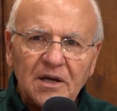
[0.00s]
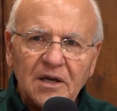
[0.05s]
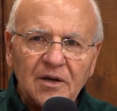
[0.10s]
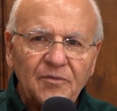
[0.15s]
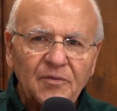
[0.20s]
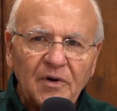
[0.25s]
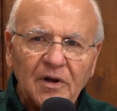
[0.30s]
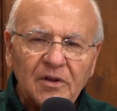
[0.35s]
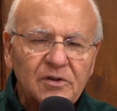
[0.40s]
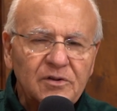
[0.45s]

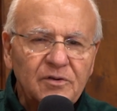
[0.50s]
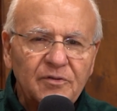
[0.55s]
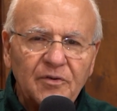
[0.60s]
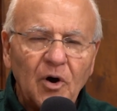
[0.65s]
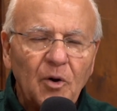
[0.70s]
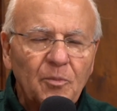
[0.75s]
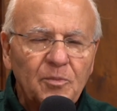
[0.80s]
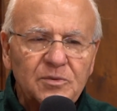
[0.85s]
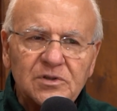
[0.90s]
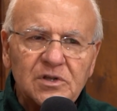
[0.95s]
If other
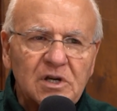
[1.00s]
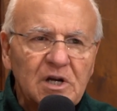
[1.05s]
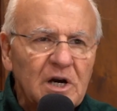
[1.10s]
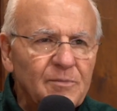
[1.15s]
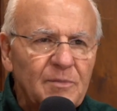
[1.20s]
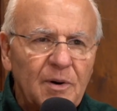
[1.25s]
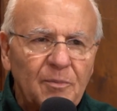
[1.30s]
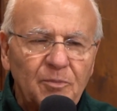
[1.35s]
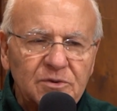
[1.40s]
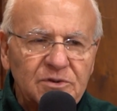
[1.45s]
developers can
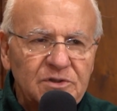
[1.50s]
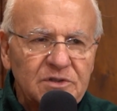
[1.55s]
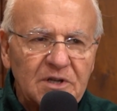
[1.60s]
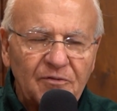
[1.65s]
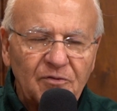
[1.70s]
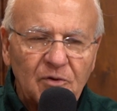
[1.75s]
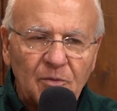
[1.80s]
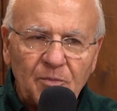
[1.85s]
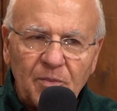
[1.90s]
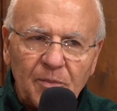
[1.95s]
come up with
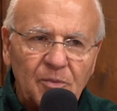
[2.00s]
stuff that